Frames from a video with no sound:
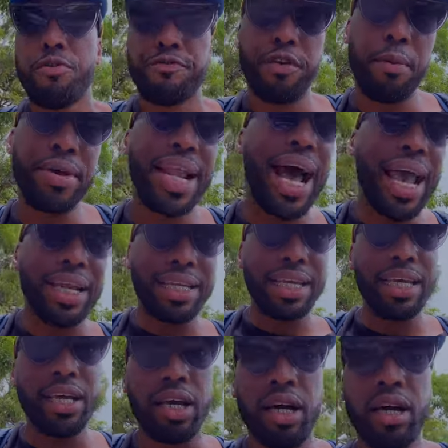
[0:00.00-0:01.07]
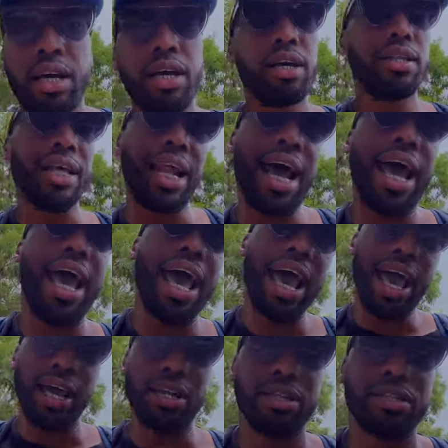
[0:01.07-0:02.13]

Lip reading: from an idea that I had.